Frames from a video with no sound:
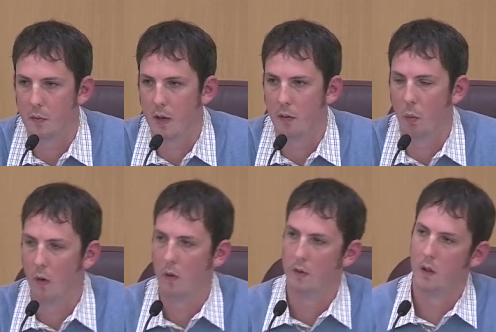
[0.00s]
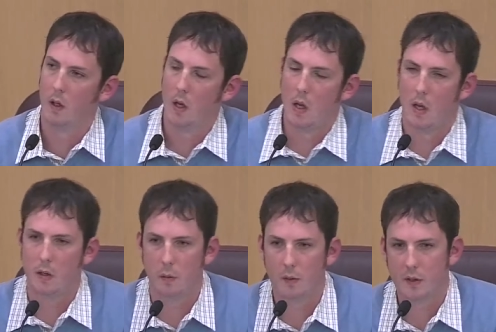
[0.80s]
around the world,
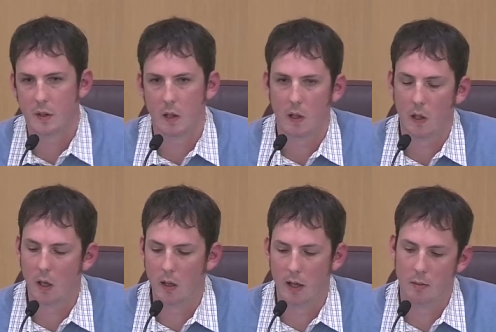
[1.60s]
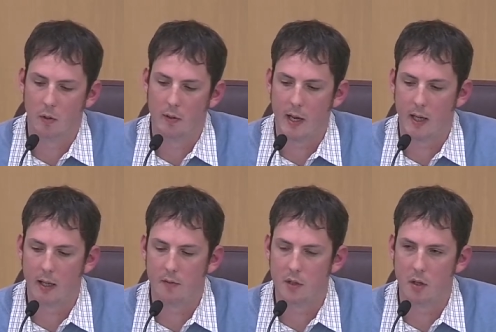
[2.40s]
and you'll see a label that
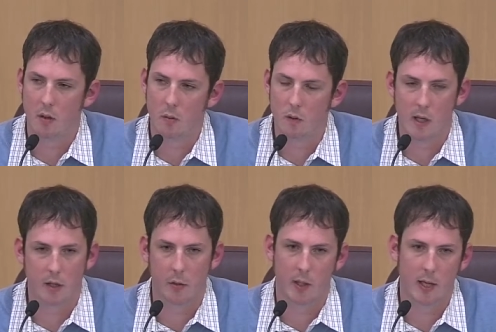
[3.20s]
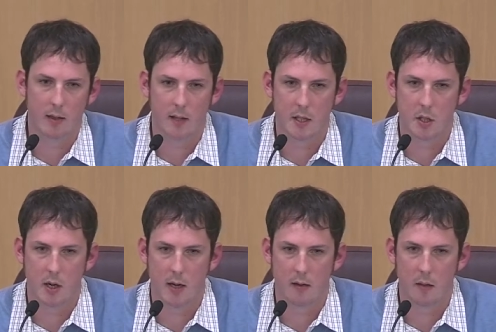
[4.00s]
gives you the ingredient that's
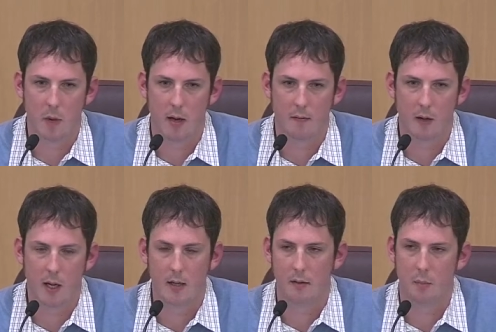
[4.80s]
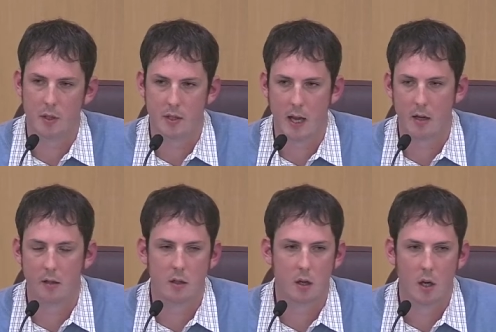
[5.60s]
genetically modified, the
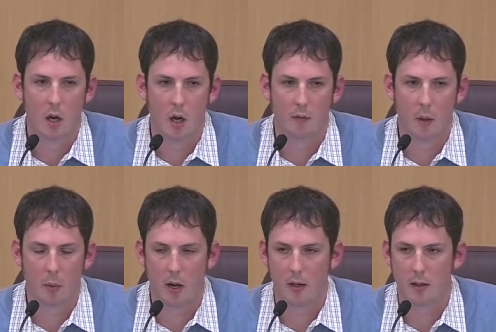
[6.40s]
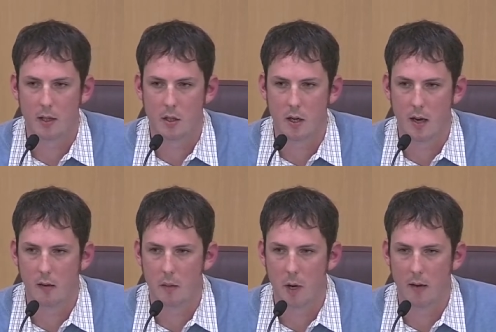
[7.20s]
percentage of the product that's
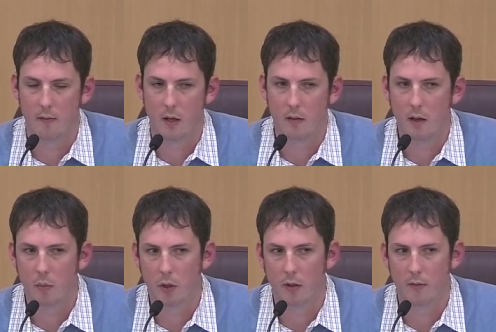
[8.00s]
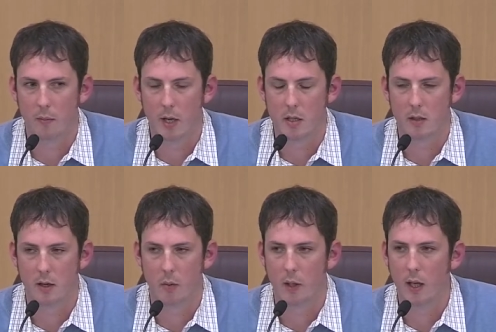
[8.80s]
genetically modified. You get real information
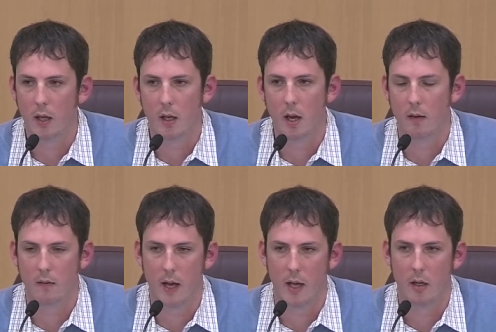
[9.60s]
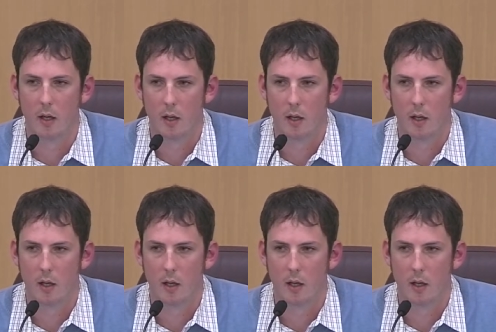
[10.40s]
there. We get none of that